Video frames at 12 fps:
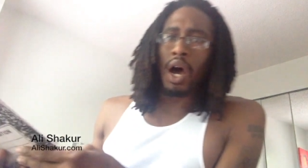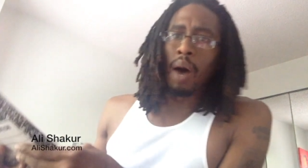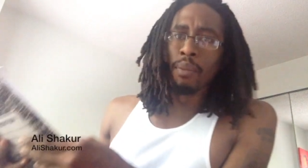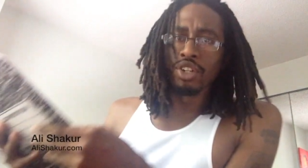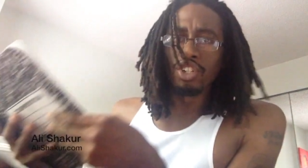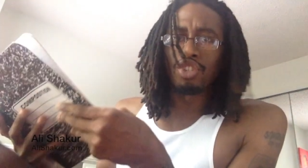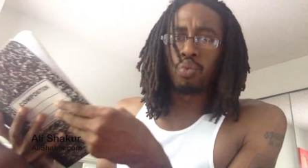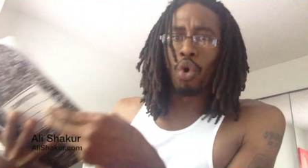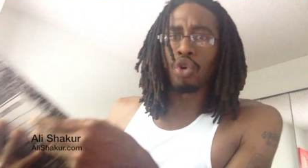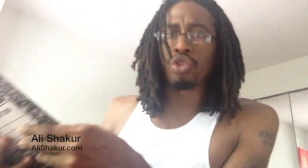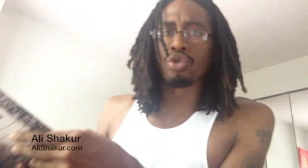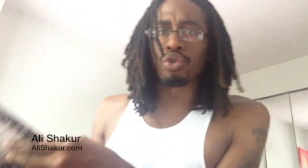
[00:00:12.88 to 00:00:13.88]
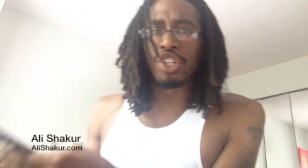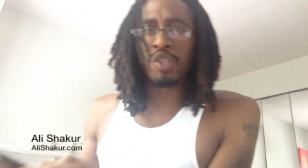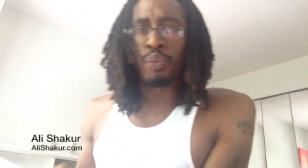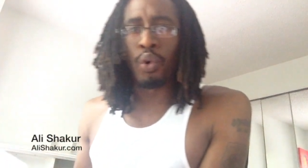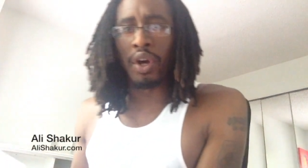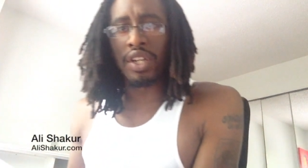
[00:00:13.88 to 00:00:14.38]
I'm going to just work through these
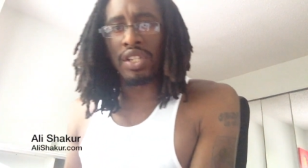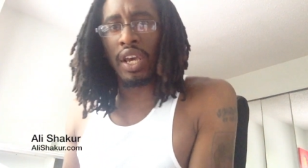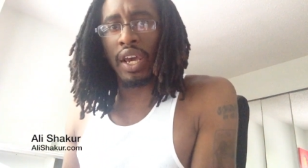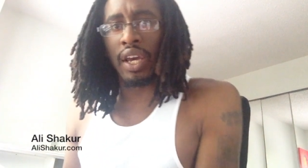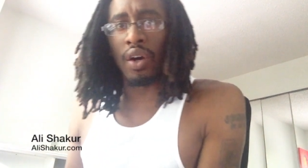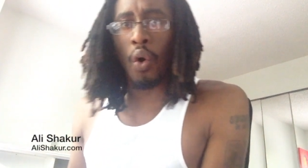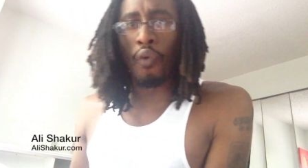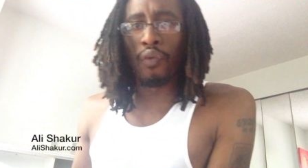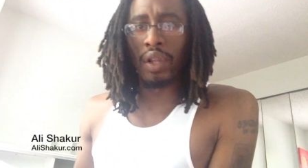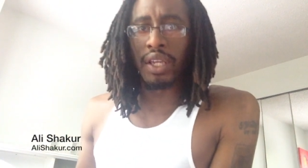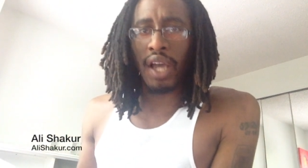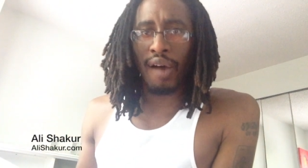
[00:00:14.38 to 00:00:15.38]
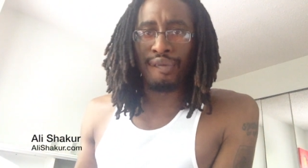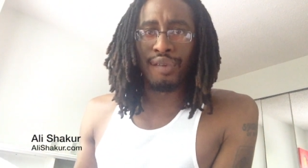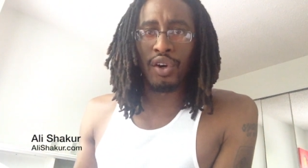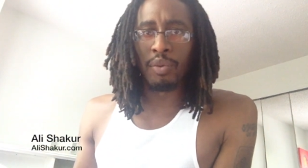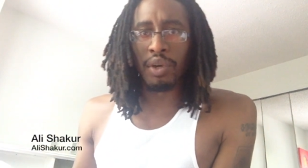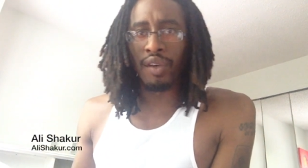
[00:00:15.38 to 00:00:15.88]
points here. Hopefully, y'all
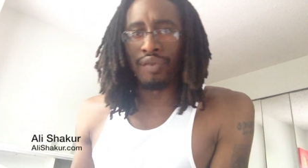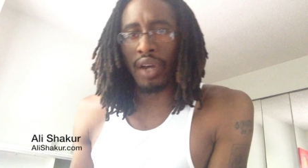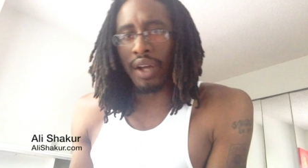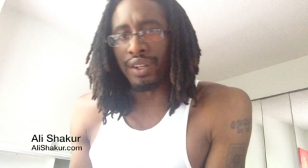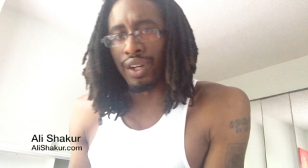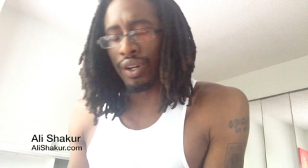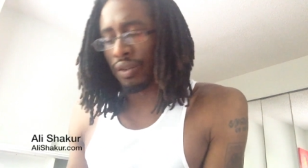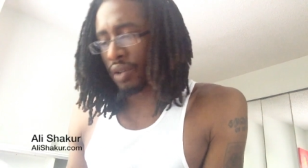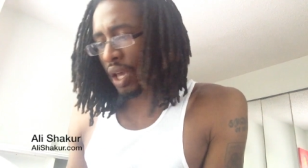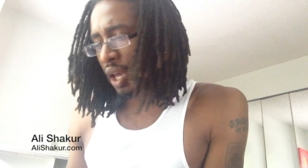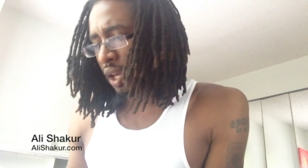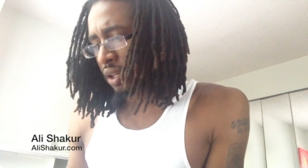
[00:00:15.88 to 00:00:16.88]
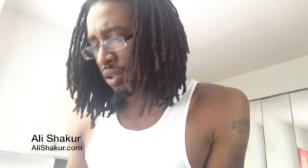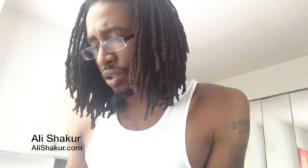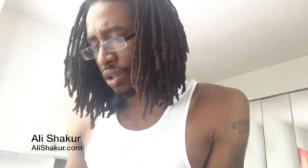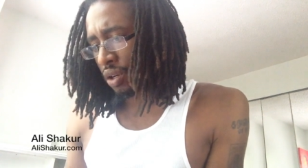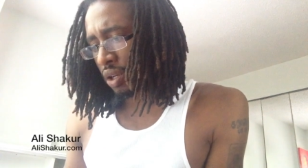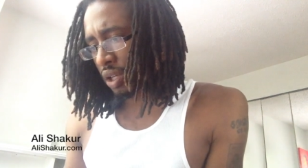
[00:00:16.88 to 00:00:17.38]
feel me. If y'all don't, hey, eh, you
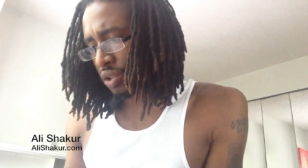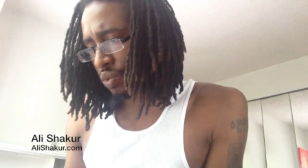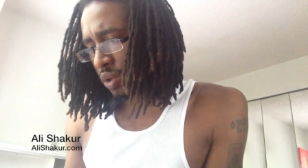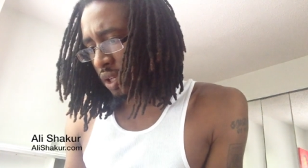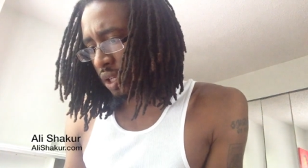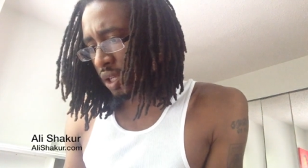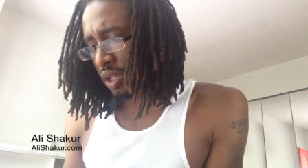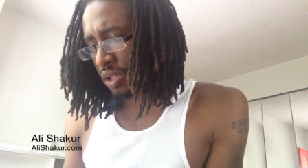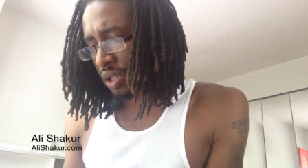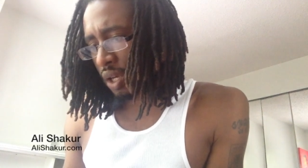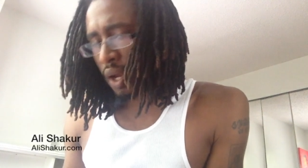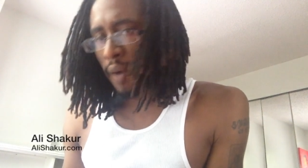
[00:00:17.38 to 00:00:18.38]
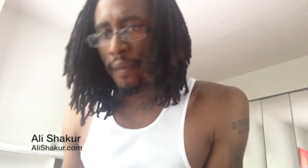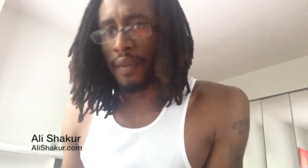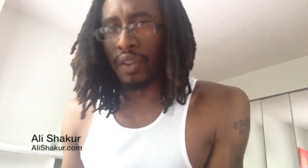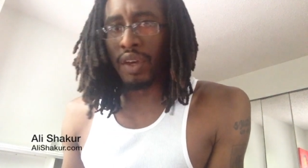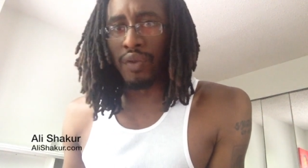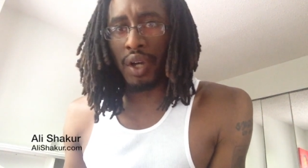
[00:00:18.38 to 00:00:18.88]
know, it is what it is.
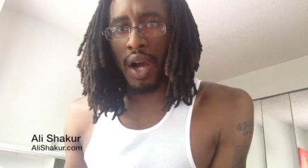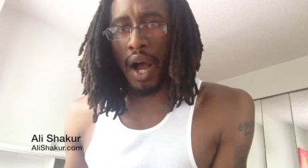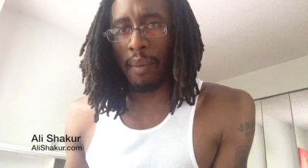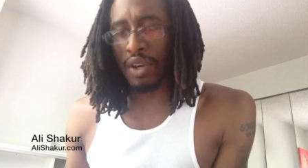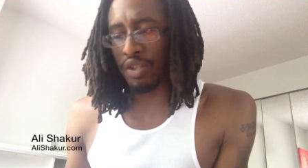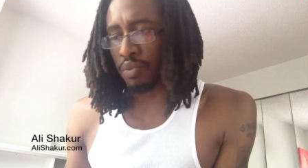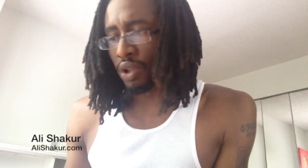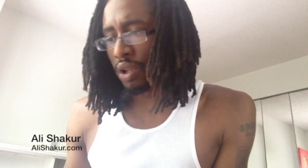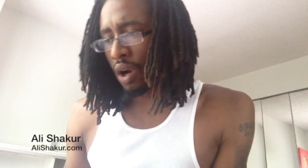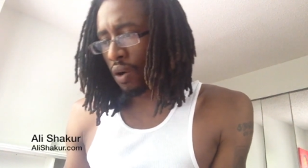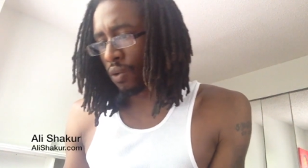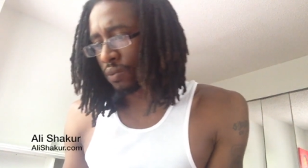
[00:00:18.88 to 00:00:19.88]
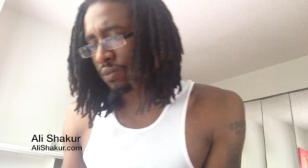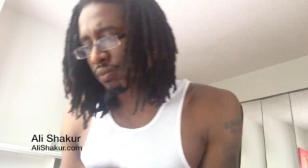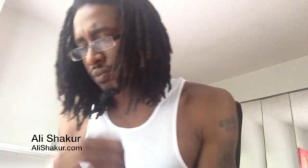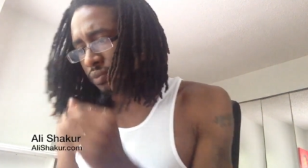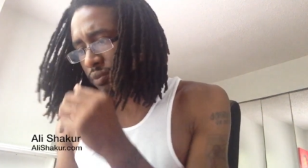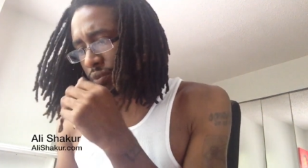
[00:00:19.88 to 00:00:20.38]
Leave your comments below.
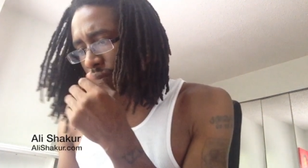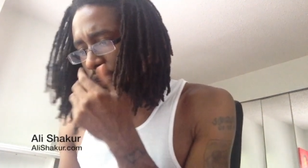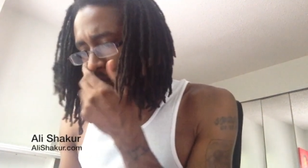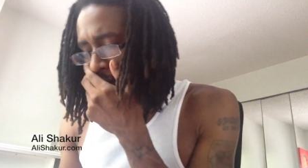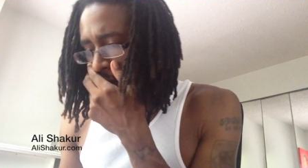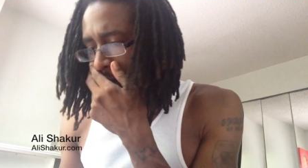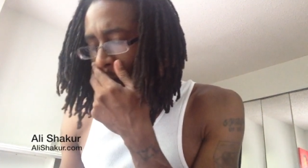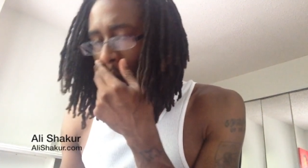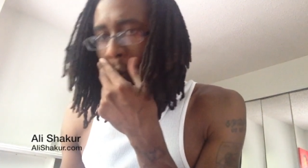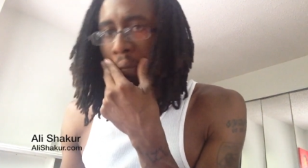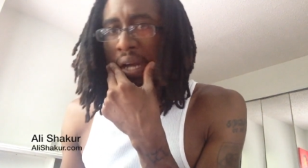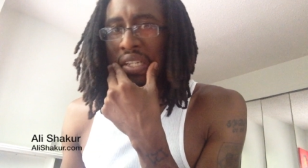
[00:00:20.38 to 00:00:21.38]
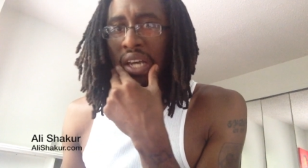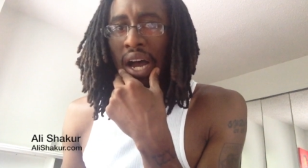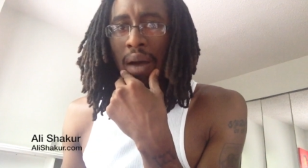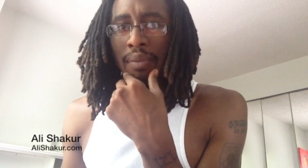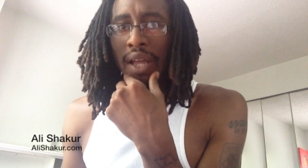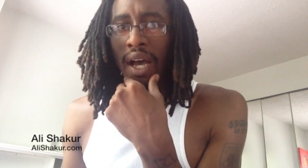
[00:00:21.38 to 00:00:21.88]
So, my
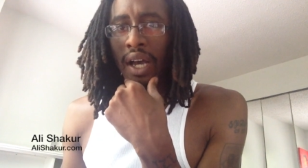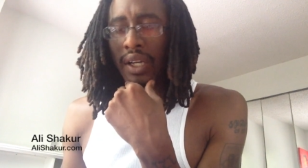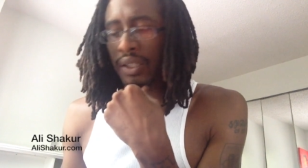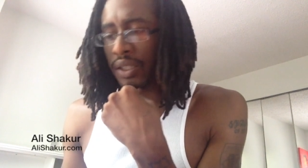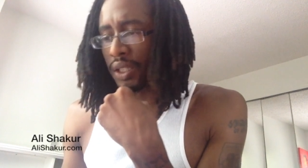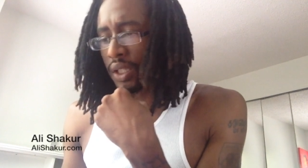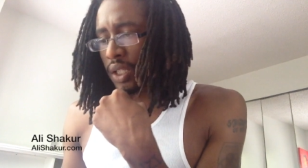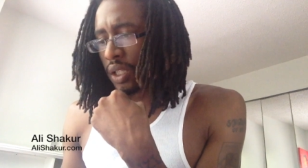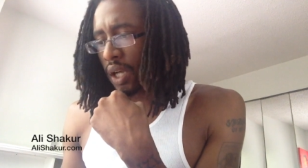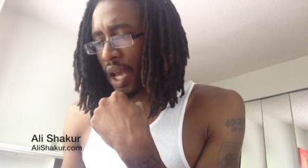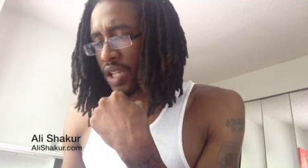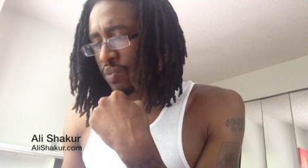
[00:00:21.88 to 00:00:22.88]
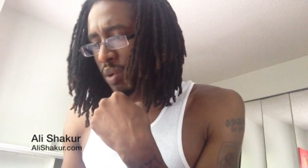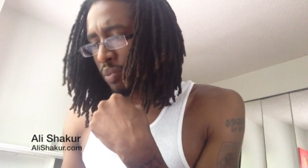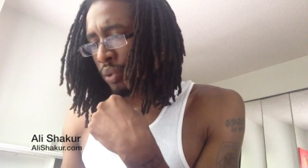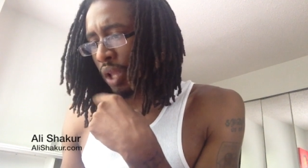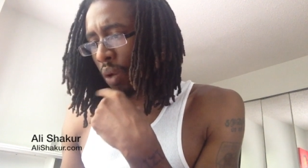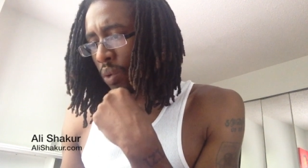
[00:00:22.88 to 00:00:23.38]
timeline has been
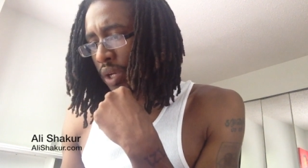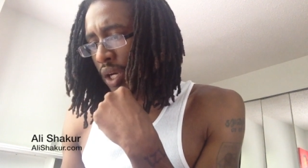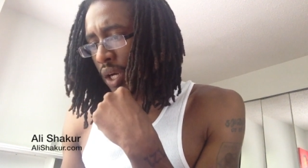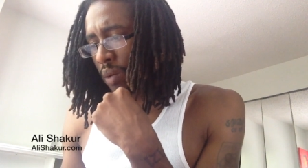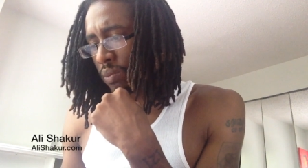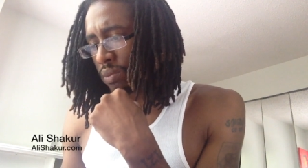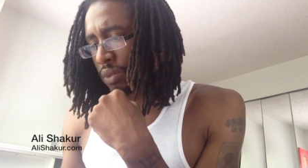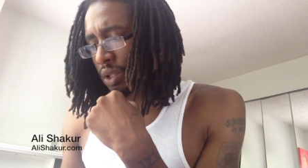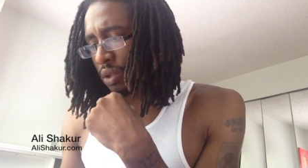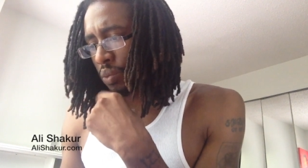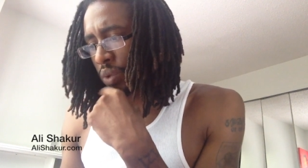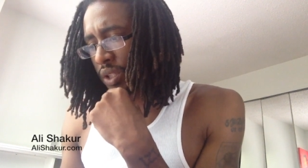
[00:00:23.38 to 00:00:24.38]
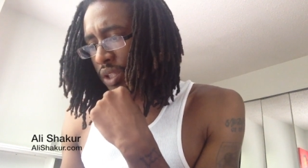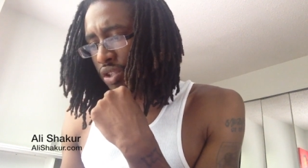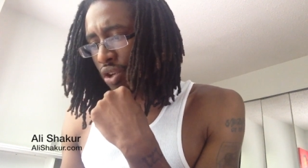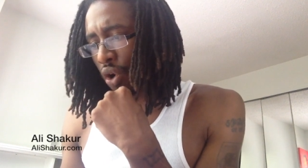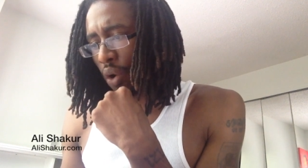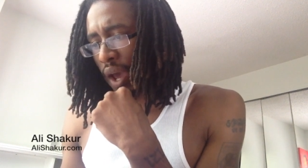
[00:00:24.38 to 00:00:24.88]
blowing up with
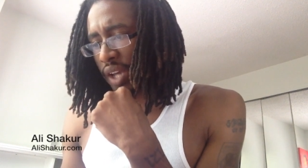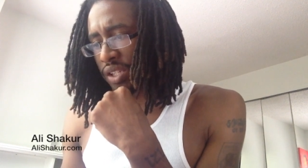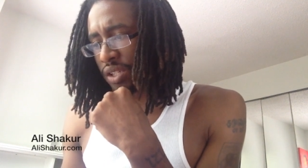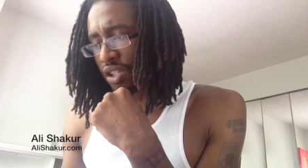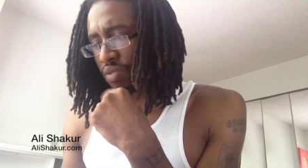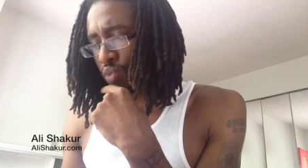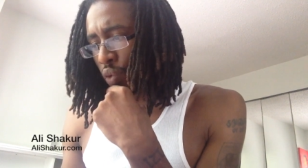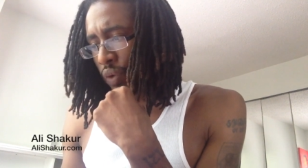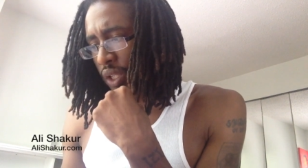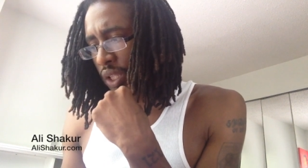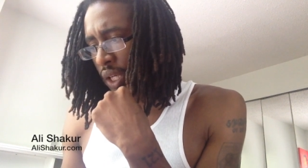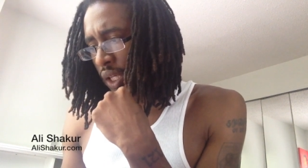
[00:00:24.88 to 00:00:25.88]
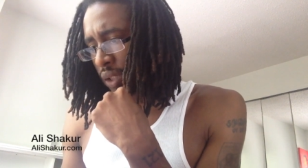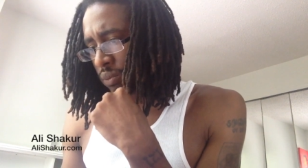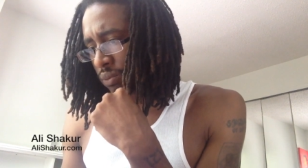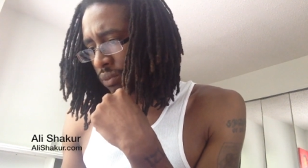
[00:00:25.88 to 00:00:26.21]
this whole Exodus movie thing.